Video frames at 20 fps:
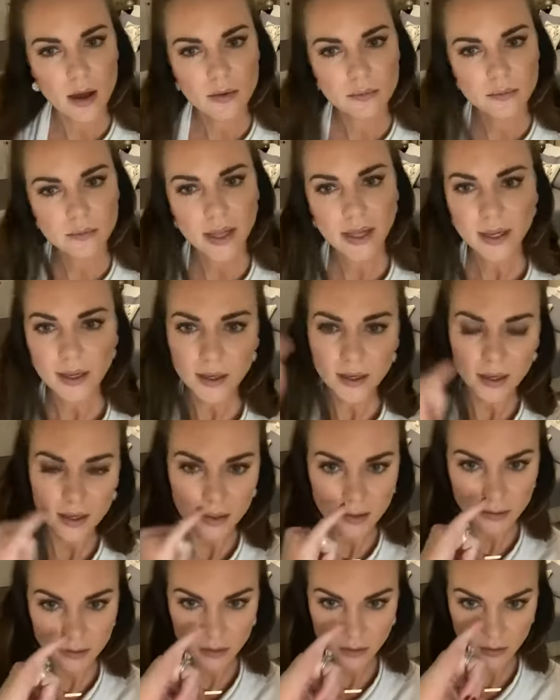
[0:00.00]
like
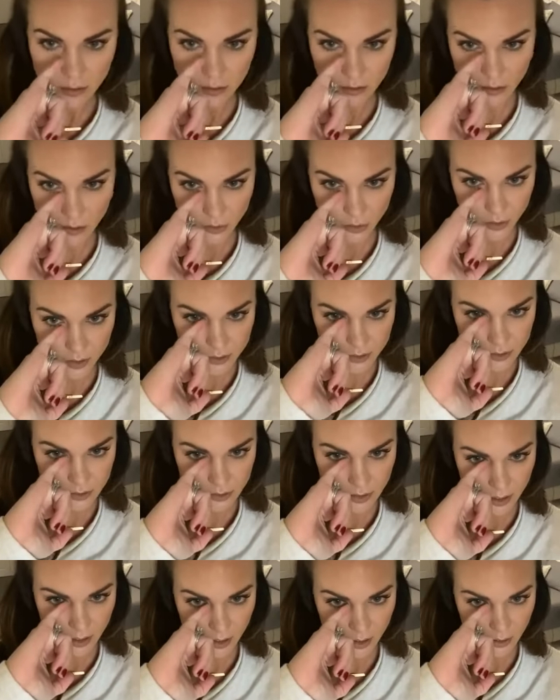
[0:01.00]
in the crease,
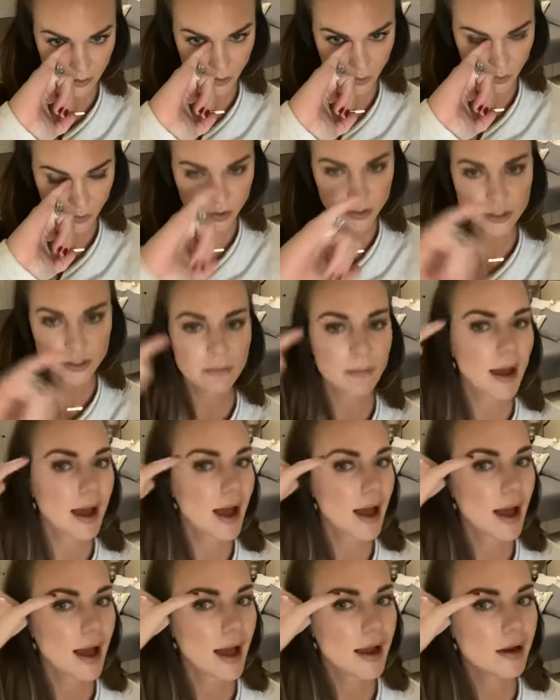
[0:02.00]
like in the corners of my
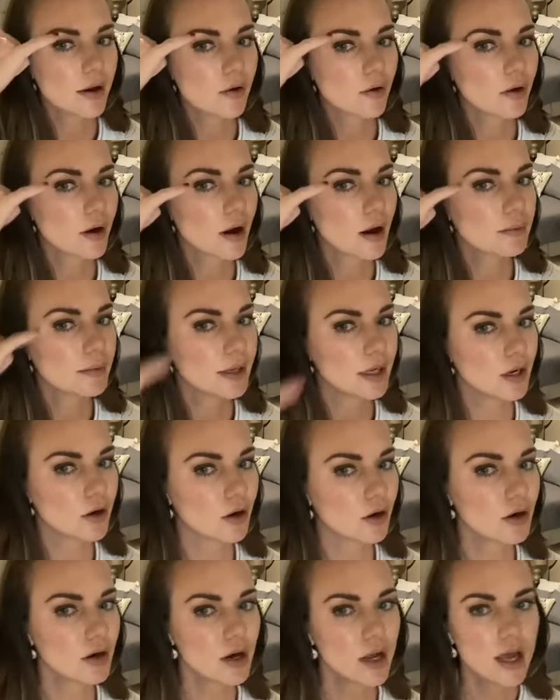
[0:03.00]
eye or up
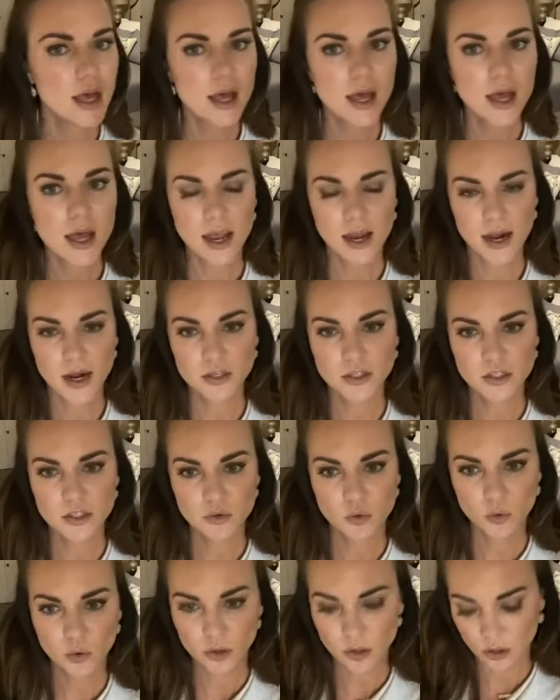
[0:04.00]
here. And I just
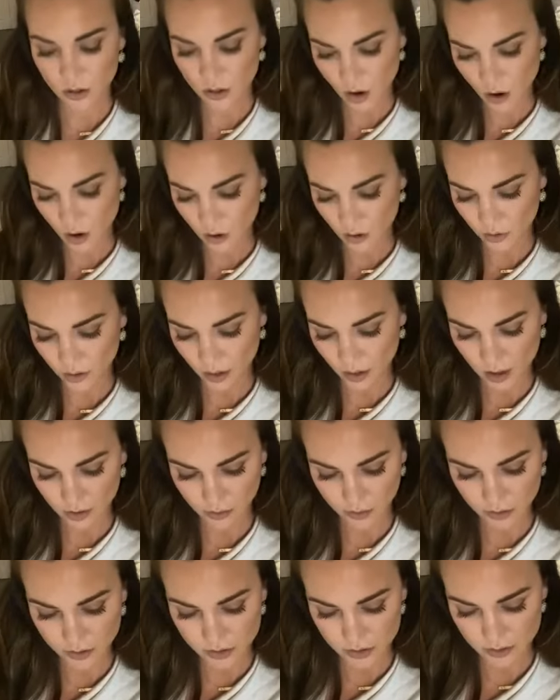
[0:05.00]
ordered all the
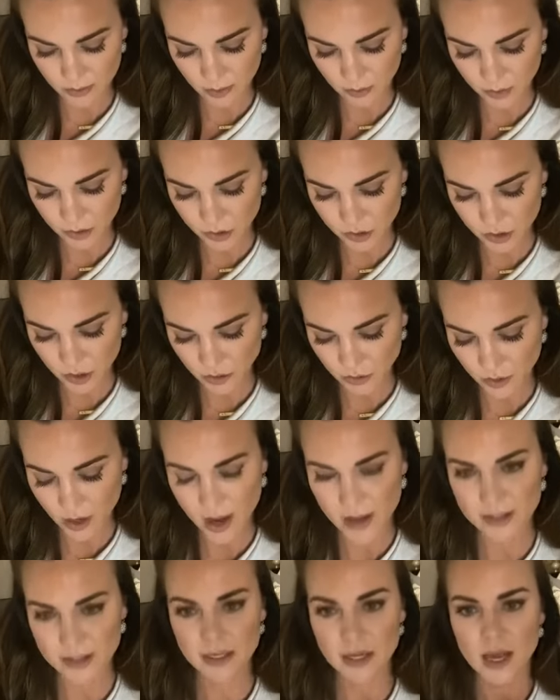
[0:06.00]
colors to be able to show you
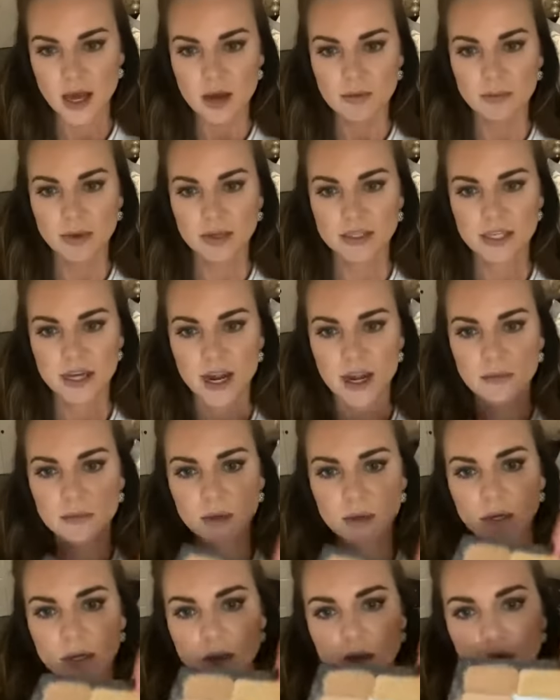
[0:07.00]
guys. But today I'm
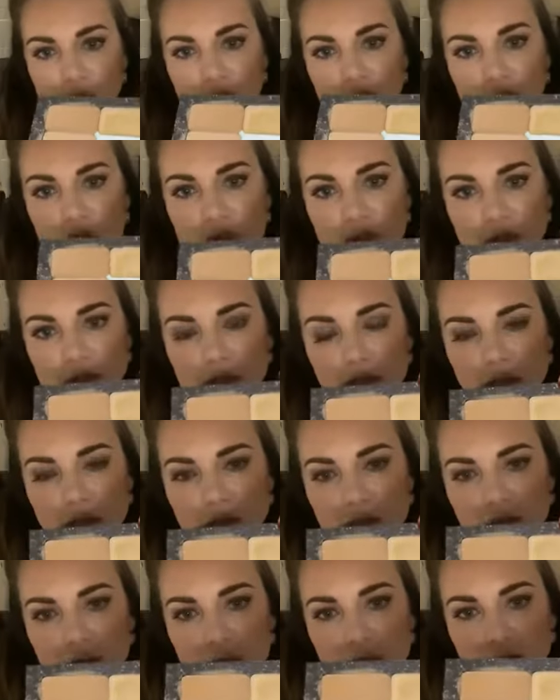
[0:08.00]
gonna use
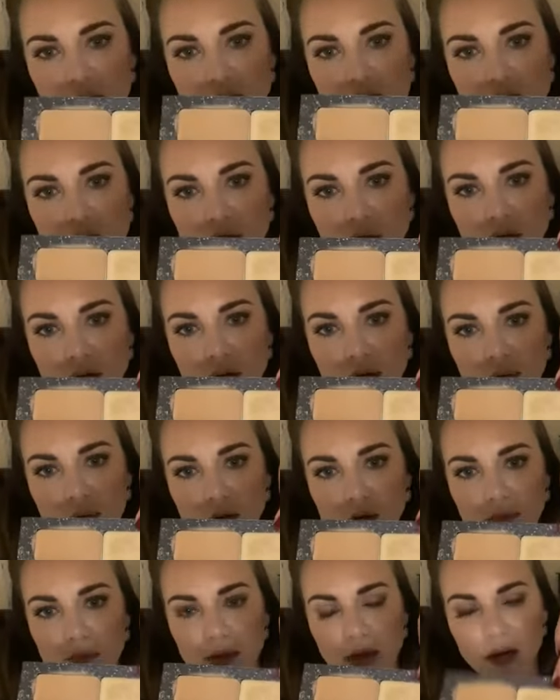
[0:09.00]
this cream
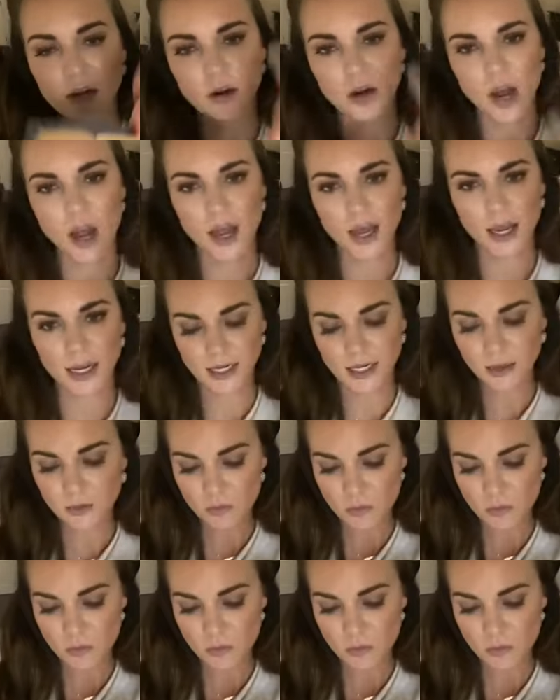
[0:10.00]
illuminator Honey.